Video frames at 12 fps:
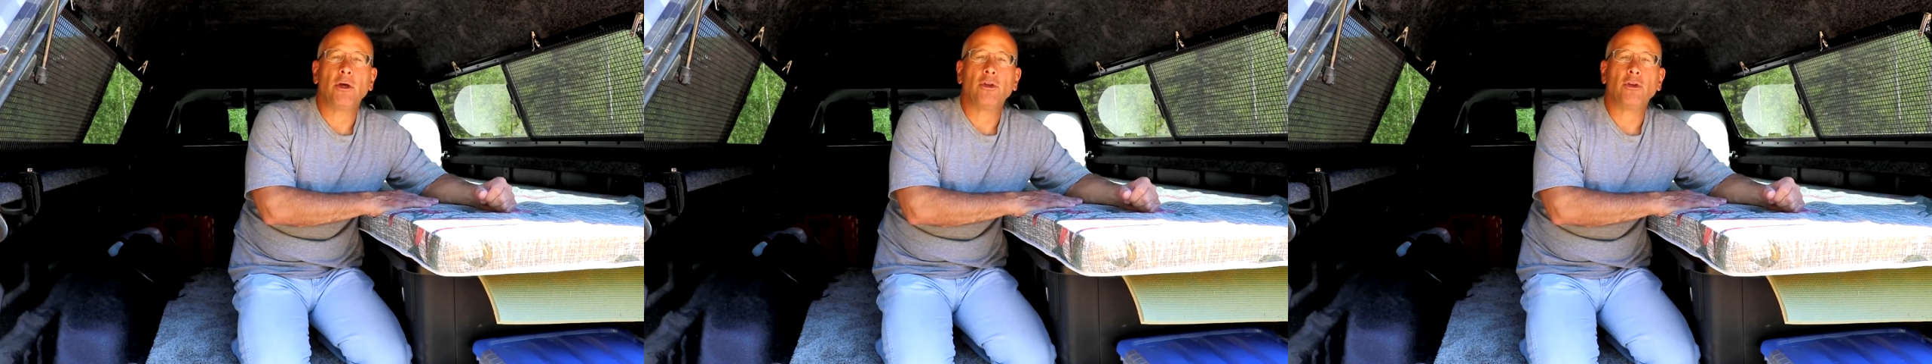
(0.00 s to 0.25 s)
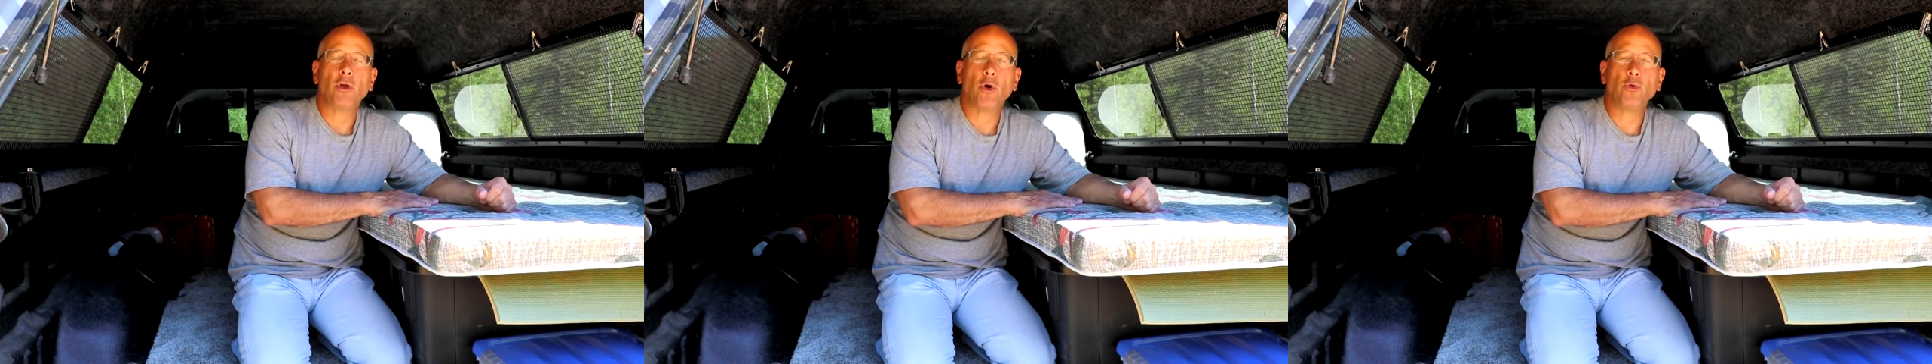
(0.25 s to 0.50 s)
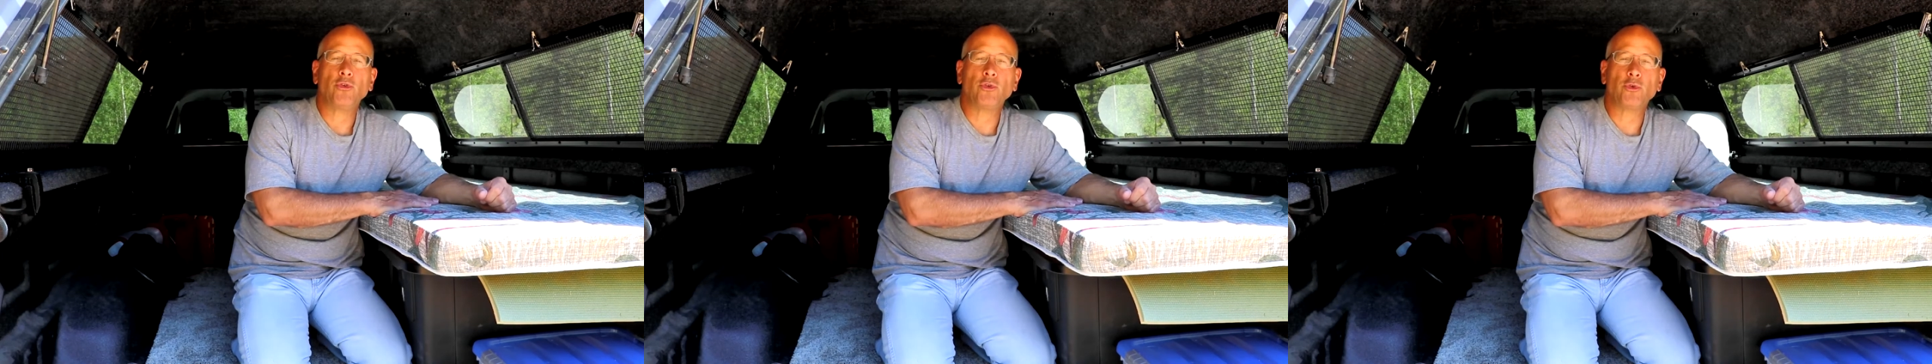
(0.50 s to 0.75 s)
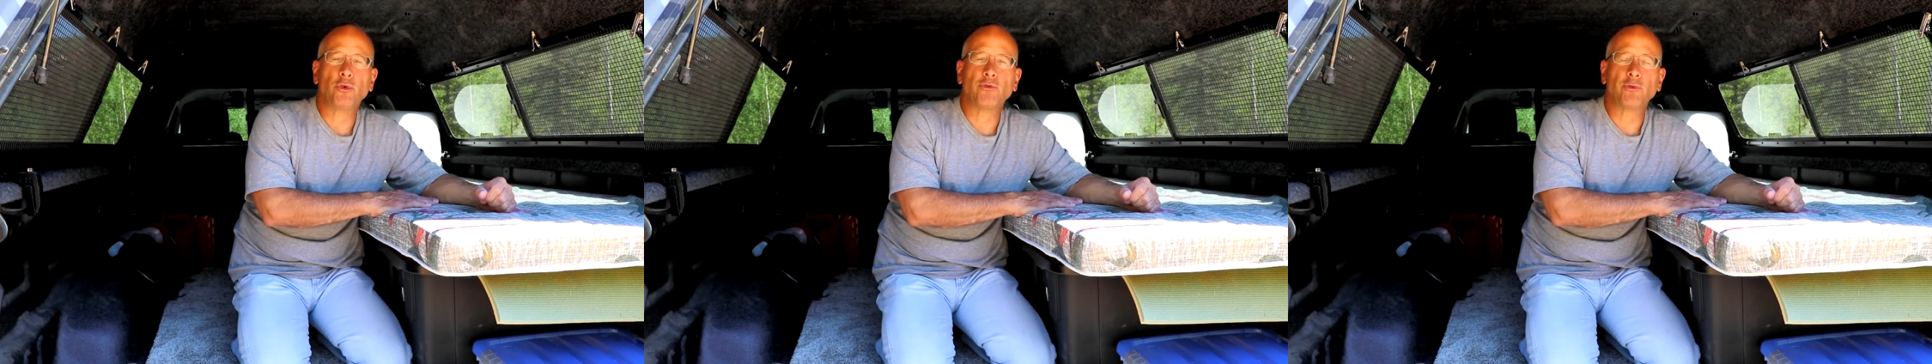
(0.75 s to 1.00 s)
No
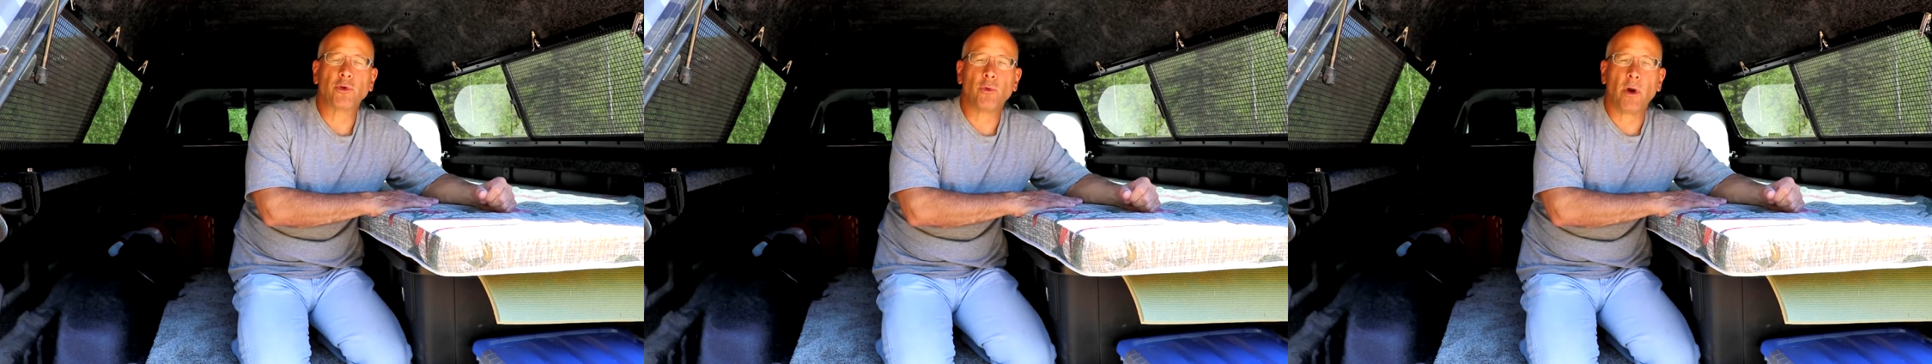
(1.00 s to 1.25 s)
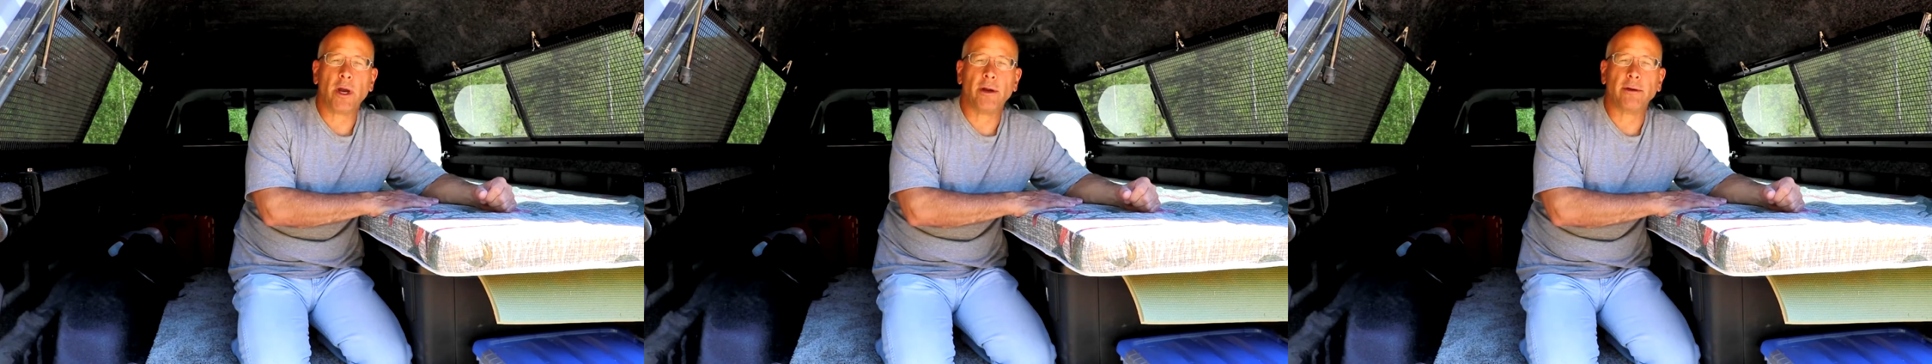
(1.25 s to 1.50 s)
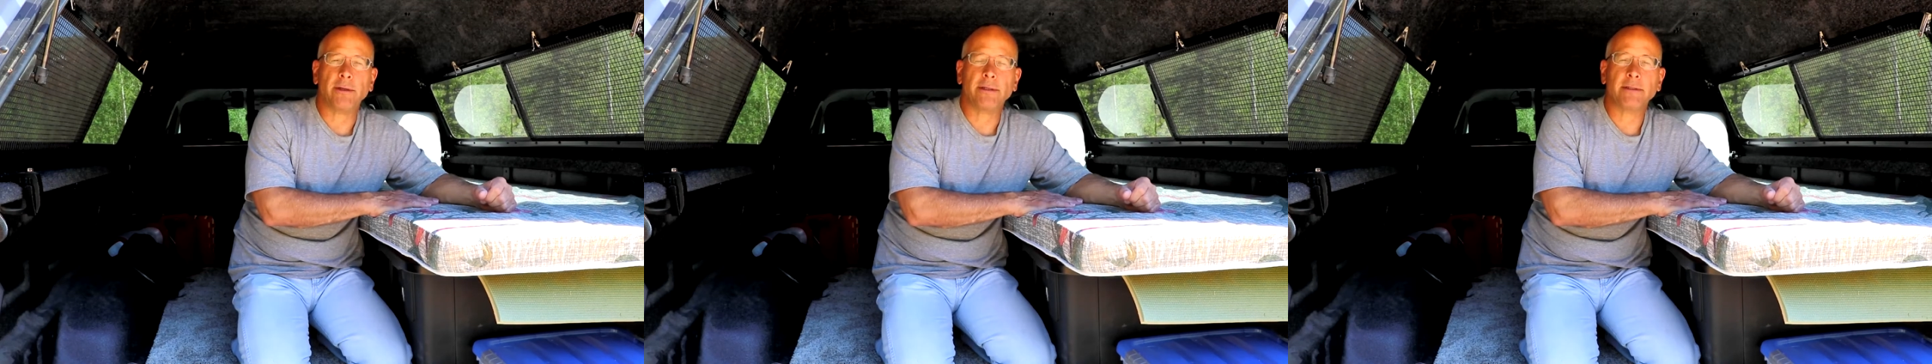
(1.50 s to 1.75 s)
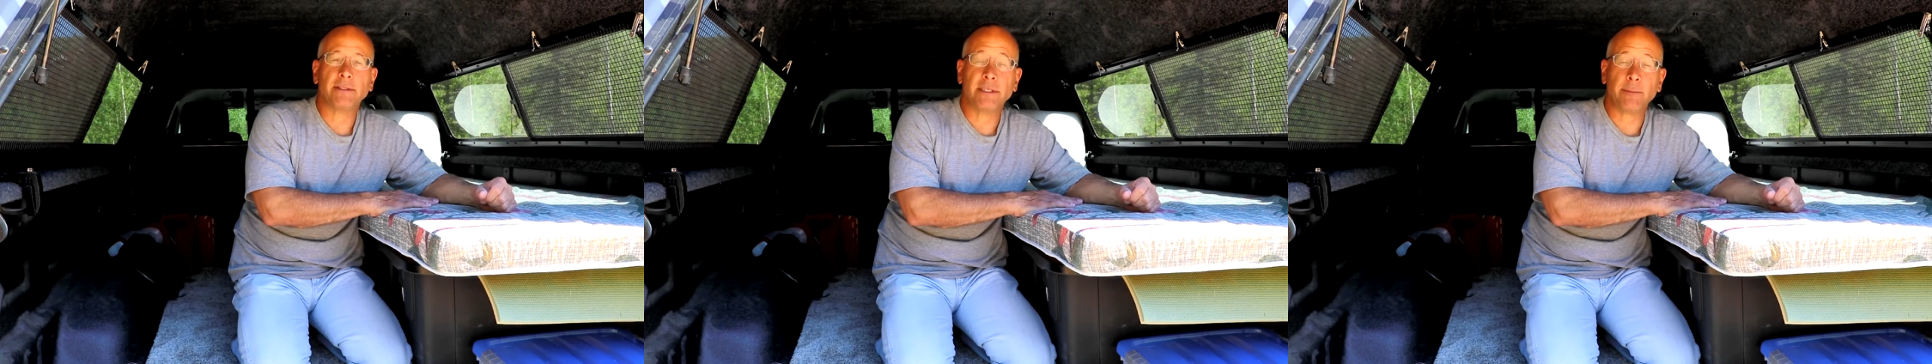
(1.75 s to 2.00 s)
tools required.
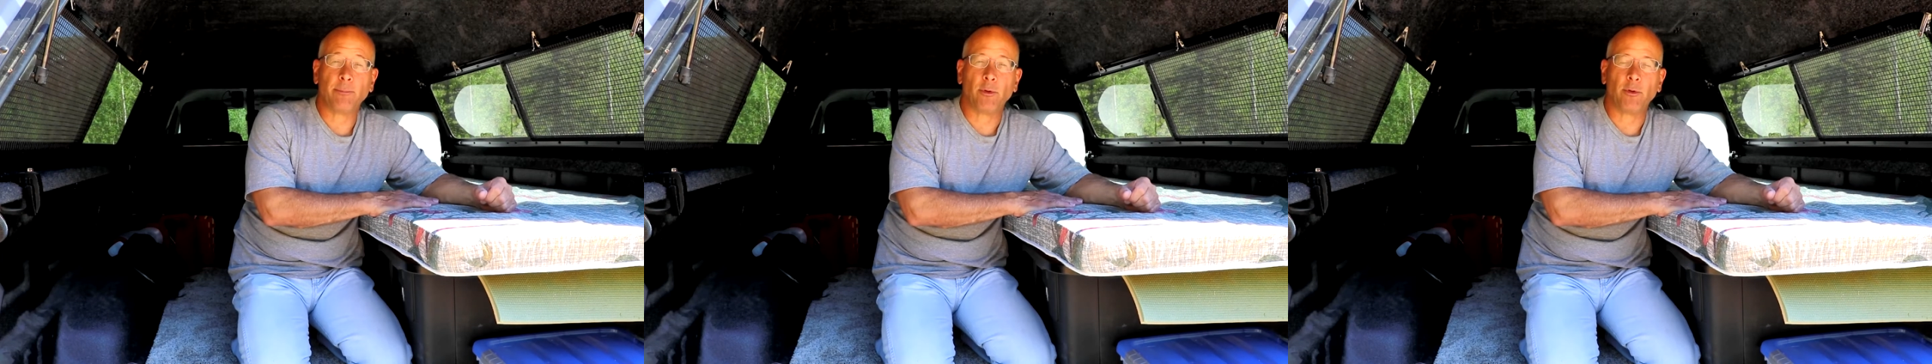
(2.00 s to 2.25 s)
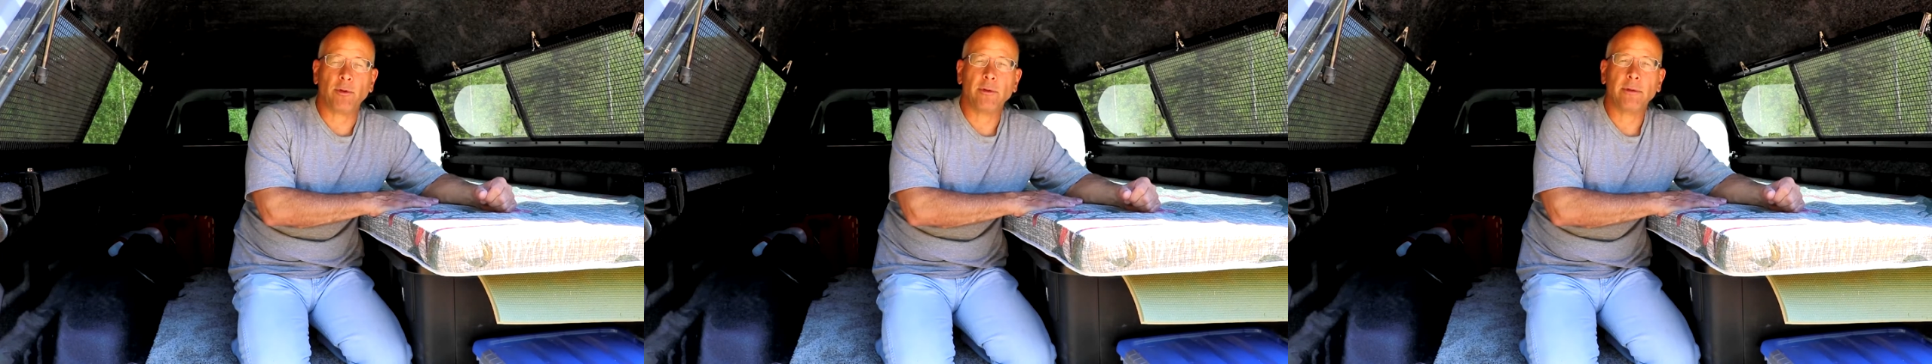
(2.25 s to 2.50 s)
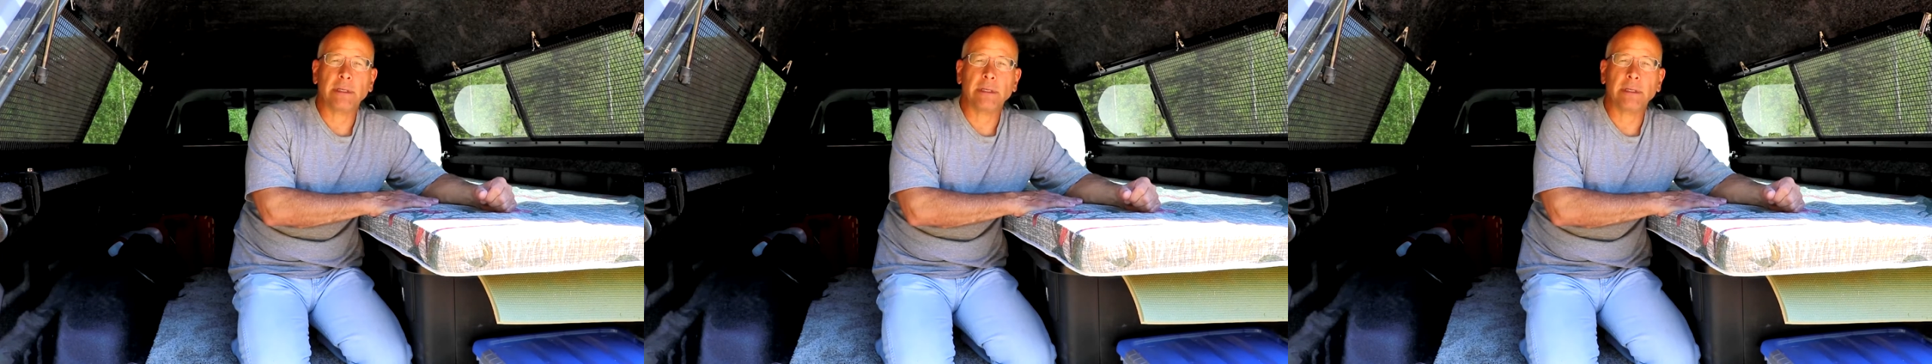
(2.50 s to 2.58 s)
Simple,